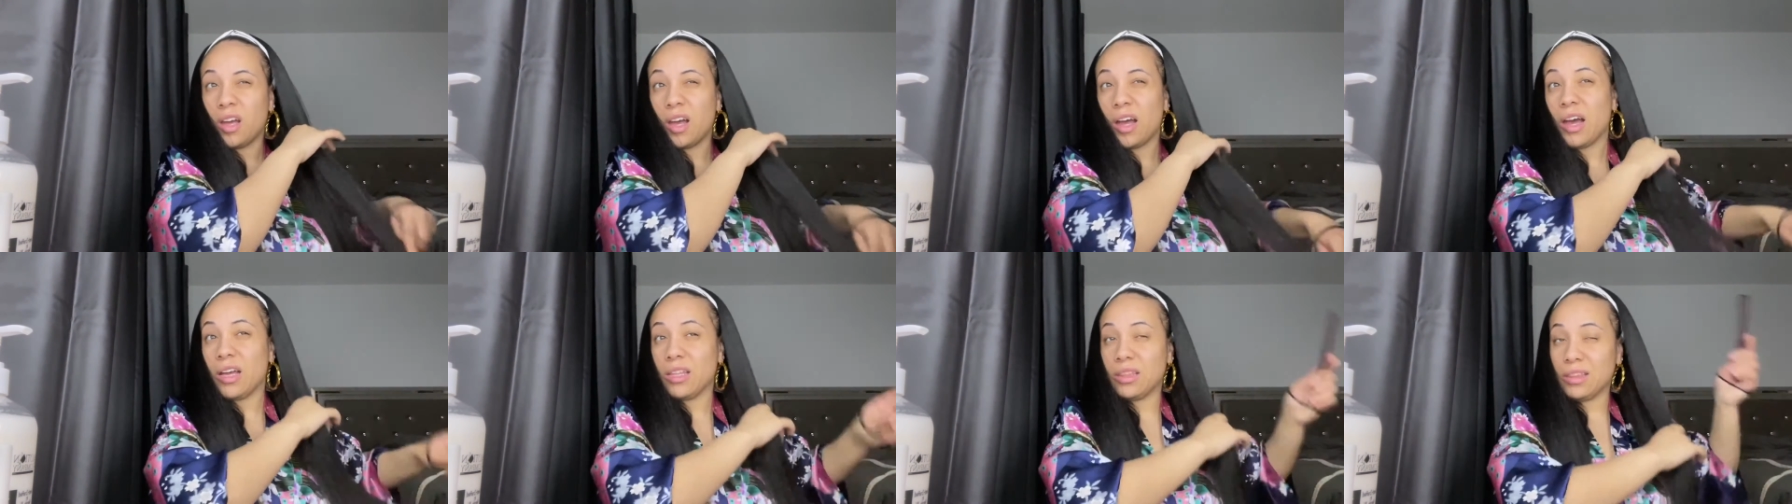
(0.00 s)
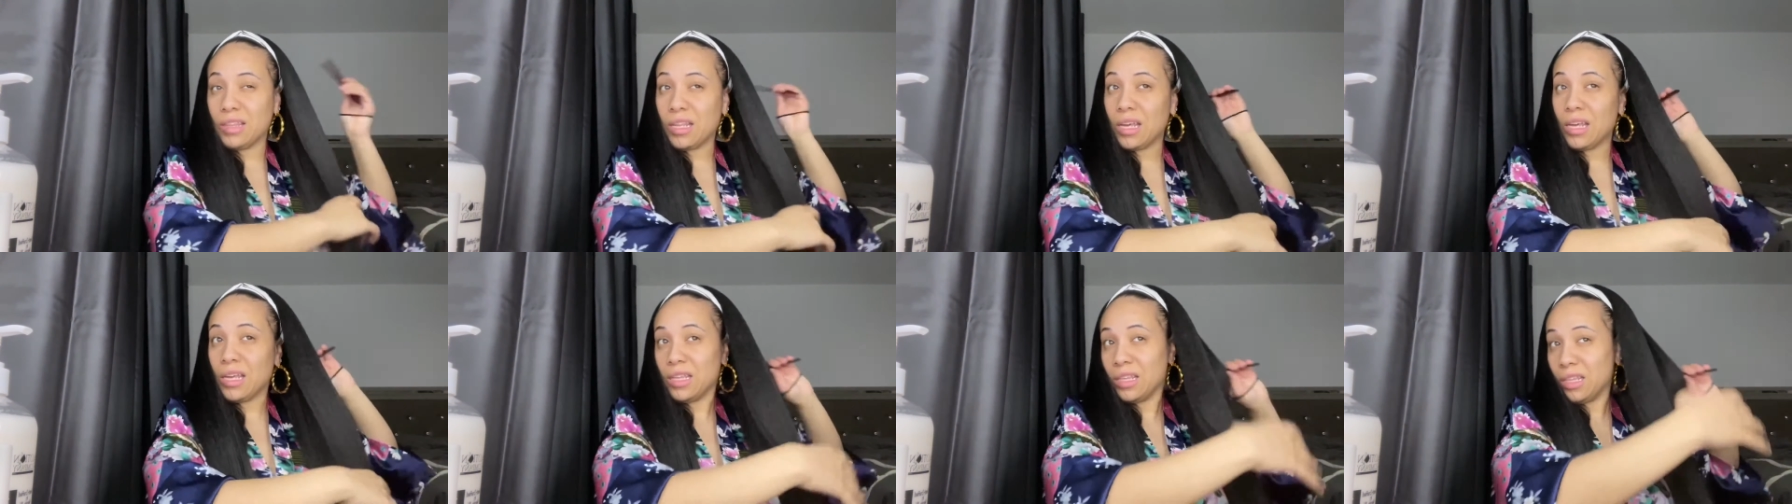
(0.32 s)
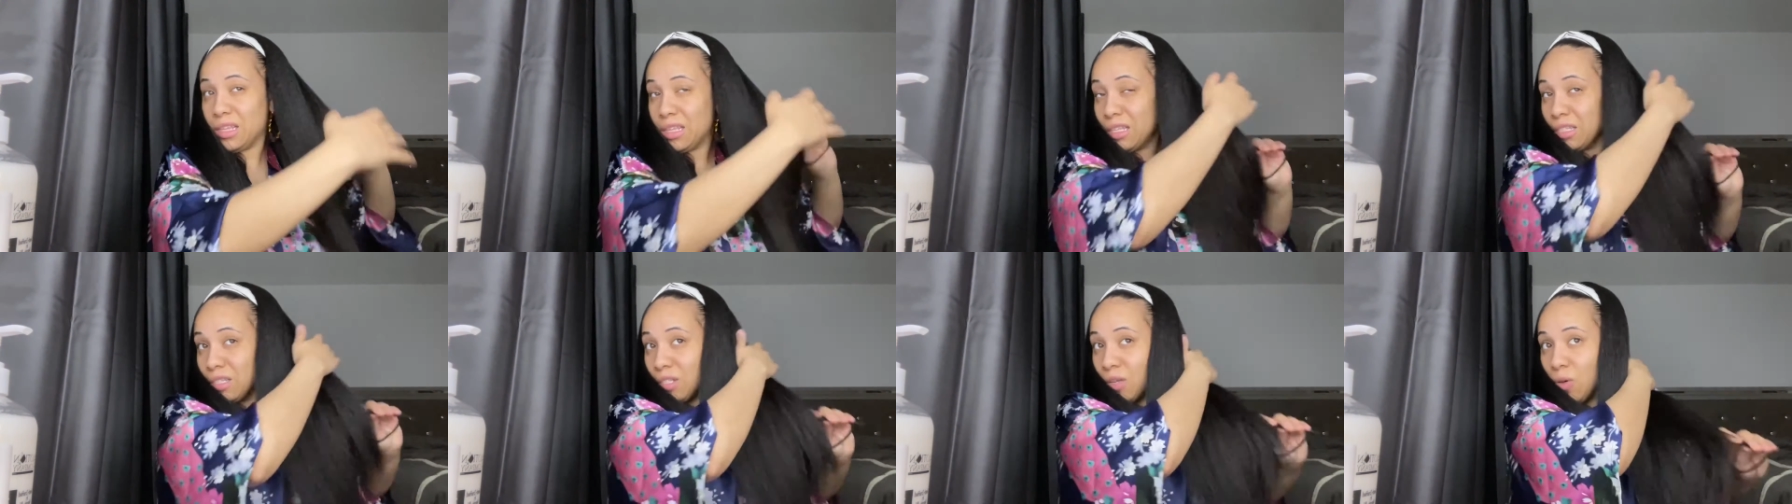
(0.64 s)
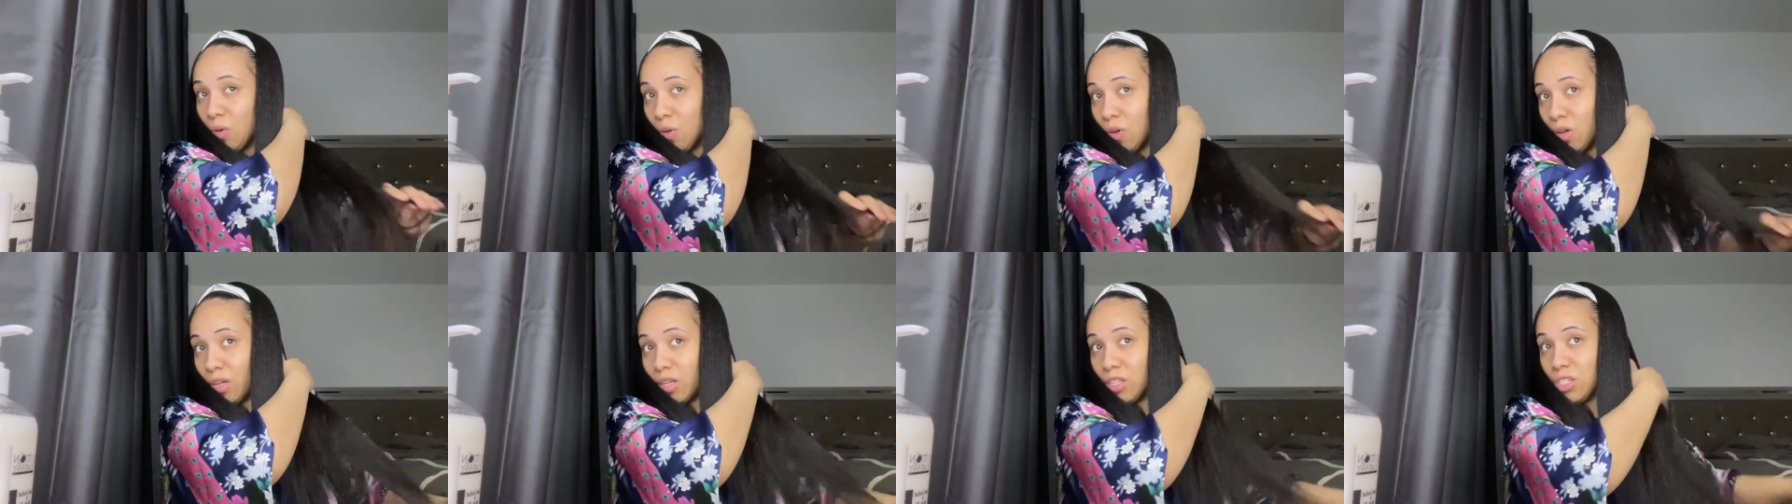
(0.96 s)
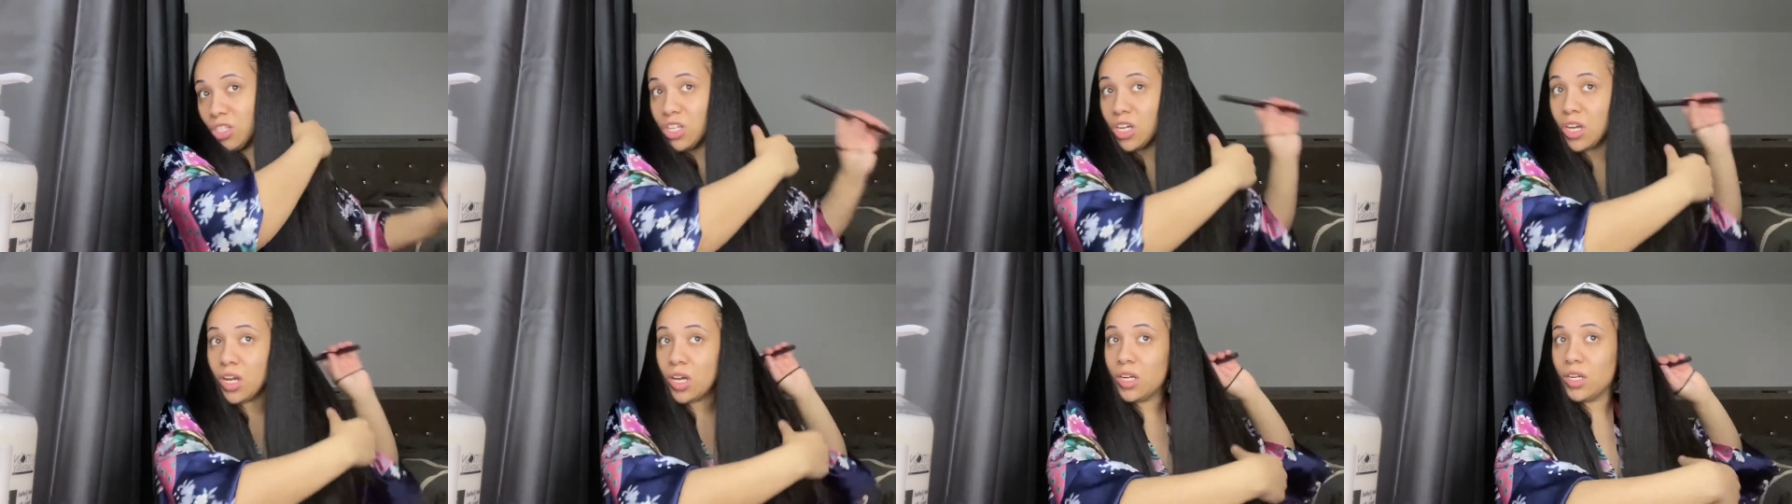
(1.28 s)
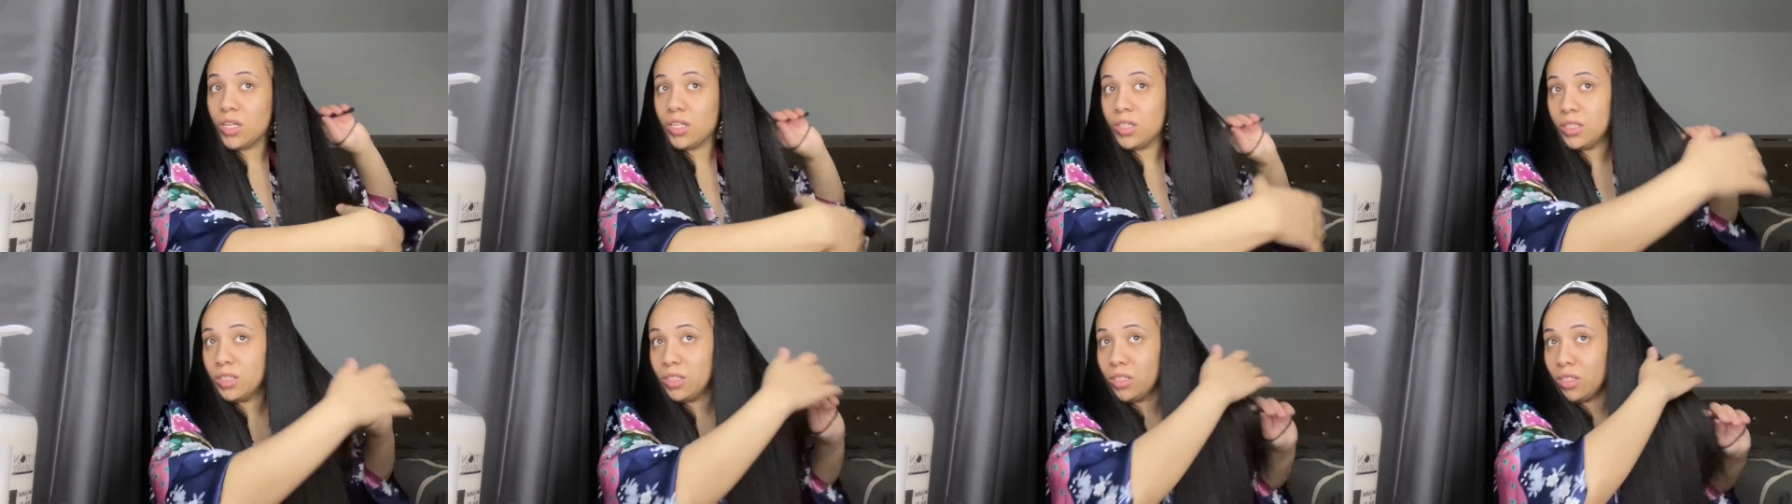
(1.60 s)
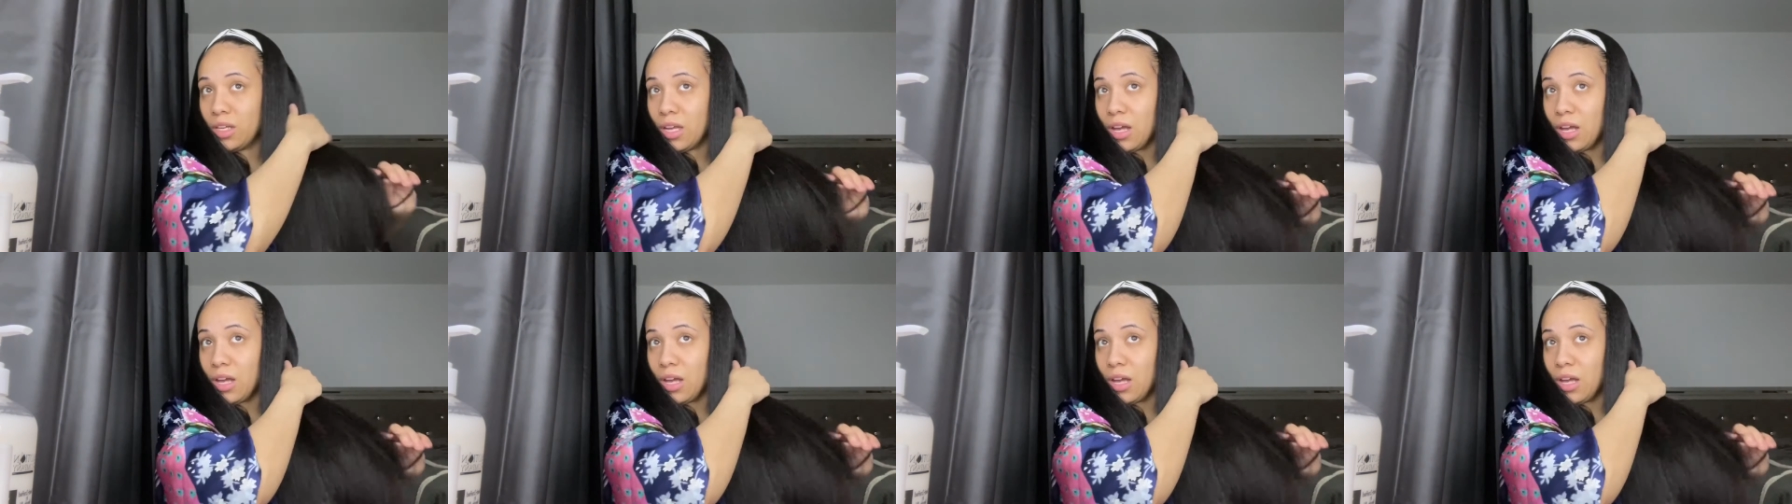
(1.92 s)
i think it's called Kachanaa